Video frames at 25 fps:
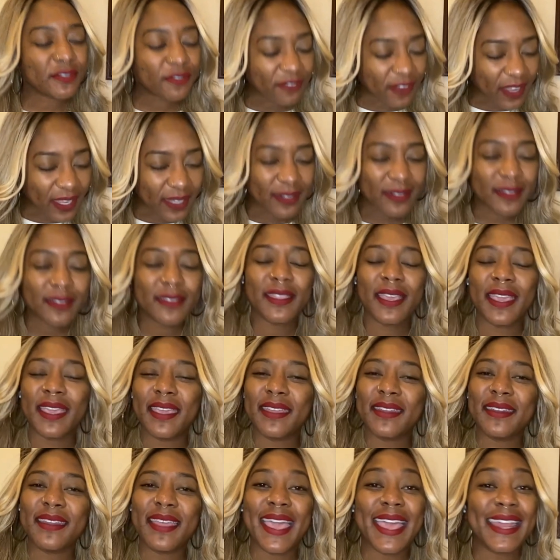find a
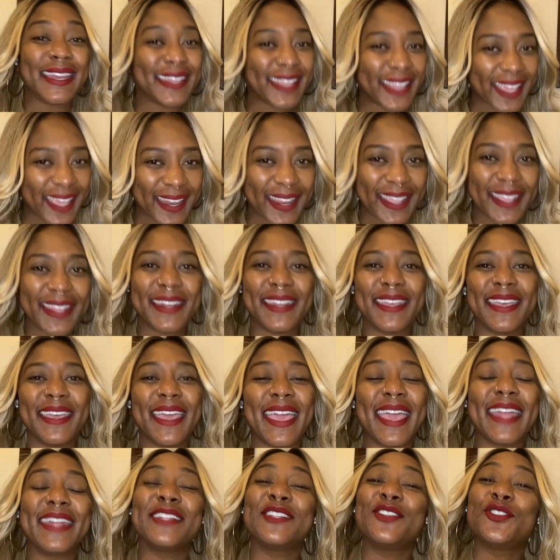lane and get in it
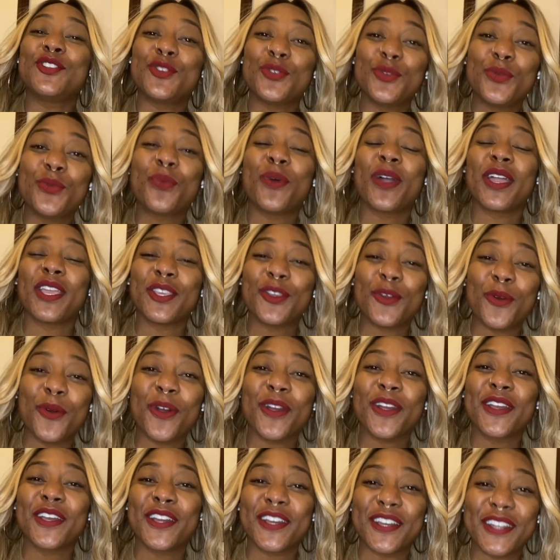and do what you're
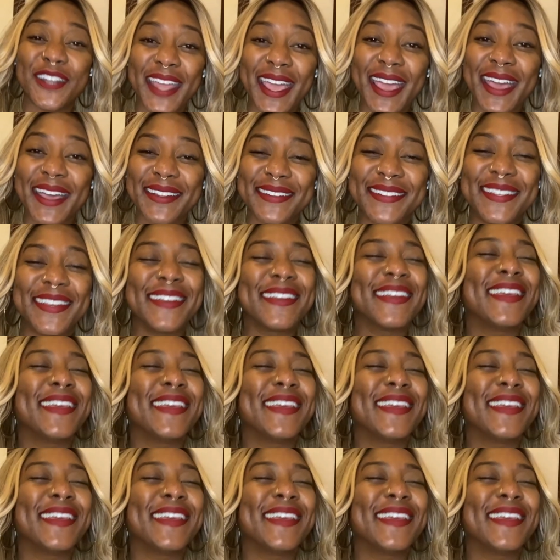good at